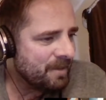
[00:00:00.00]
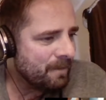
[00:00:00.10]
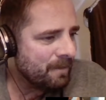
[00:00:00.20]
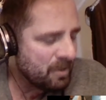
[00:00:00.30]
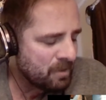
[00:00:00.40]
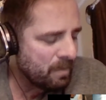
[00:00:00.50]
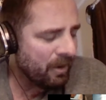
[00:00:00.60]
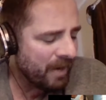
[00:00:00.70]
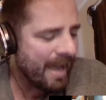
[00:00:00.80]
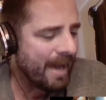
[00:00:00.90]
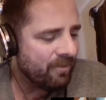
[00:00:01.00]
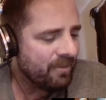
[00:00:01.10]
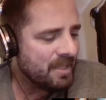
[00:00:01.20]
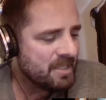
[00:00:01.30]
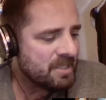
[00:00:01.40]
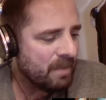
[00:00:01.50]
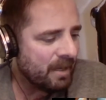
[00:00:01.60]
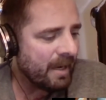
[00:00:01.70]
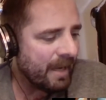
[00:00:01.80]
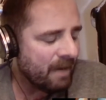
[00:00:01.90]
it's about half. It's
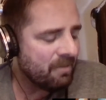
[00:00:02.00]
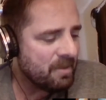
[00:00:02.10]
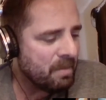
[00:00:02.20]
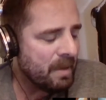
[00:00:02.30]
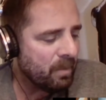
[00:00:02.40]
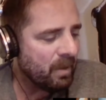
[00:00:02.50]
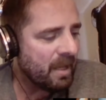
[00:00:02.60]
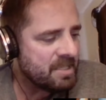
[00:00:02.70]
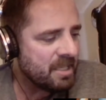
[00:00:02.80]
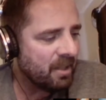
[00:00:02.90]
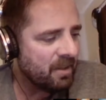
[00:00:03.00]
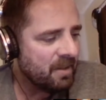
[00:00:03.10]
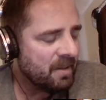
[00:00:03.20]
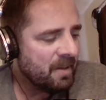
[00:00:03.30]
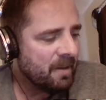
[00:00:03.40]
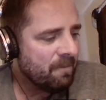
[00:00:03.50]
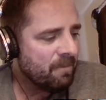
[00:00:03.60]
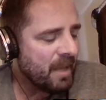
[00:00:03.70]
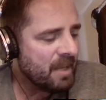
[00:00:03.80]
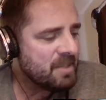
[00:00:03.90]
about half the people I tell.
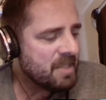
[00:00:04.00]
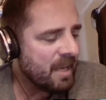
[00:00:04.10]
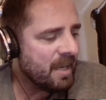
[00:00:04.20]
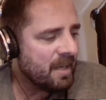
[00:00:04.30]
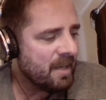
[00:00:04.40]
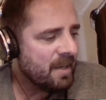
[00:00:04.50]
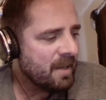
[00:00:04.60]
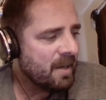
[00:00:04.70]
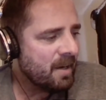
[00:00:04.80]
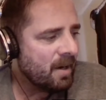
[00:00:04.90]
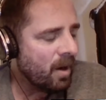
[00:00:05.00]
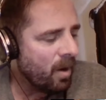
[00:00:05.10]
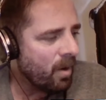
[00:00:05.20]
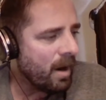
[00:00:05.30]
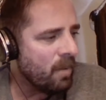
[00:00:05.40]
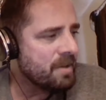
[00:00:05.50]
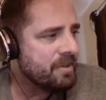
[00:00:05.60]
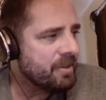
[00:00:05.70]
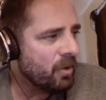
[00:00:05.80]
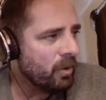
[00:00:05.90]
They say, "Oh, I went
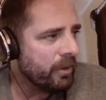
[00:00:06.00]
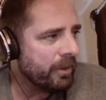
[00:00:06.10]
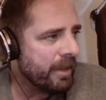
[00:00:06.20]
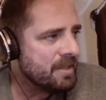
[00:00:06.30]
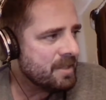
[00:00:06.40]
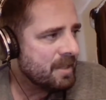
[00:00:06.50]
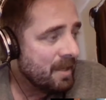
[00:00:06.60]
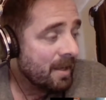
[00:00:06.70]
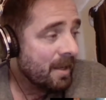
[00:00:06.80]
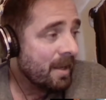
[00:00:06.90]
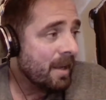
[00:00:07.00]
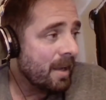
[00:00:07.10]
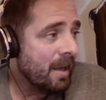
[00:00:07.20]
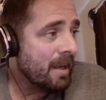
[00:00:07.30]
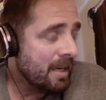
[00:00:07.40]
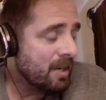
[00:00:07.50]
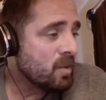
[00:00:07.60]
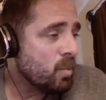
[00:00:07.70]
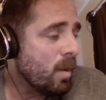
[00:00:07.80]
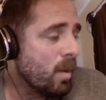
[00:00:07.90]
to the Holy Land, and
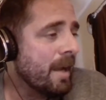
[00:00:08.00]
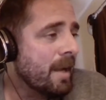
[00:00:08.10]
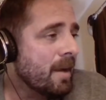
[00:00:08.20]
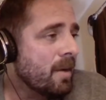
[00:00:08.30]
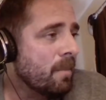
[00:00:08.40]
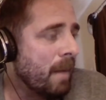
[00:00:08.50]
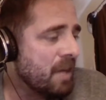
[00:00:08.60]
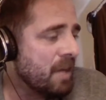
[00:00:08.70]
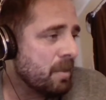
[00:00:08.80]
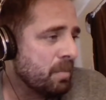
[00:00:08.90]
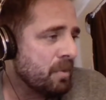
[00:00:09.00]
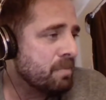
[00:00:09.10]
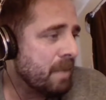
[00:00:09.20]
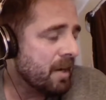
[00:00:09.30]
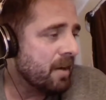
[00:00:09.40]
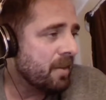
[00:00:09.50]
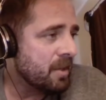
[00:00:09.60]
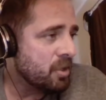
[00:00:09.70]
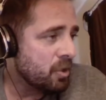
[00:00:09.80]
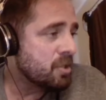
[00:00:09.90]
here's why my trip is better
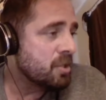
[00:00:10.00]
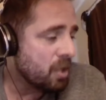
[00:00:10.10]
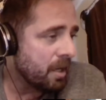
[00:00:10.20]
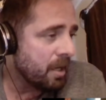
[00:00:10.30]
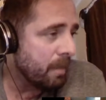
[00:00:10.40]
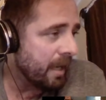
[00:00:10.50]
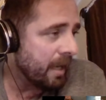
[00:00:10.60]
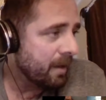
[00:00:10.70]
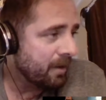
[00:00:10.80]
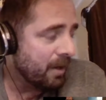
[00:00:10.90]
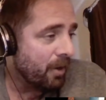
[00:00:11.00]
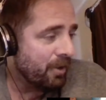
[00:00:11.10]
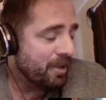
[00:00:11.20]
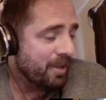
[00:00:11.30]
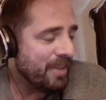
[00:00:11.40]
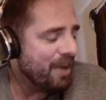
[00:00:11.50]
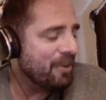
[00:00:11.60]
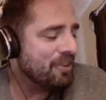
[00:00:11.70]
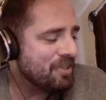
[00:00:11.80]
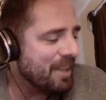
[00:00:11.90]
than yours is going to be." You know, they
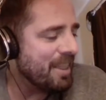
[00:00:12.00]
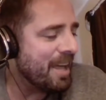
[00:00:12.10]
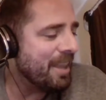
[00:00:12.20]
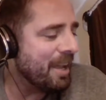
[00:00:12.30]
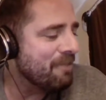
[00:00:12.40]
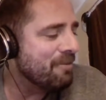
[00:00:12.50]
don't say that like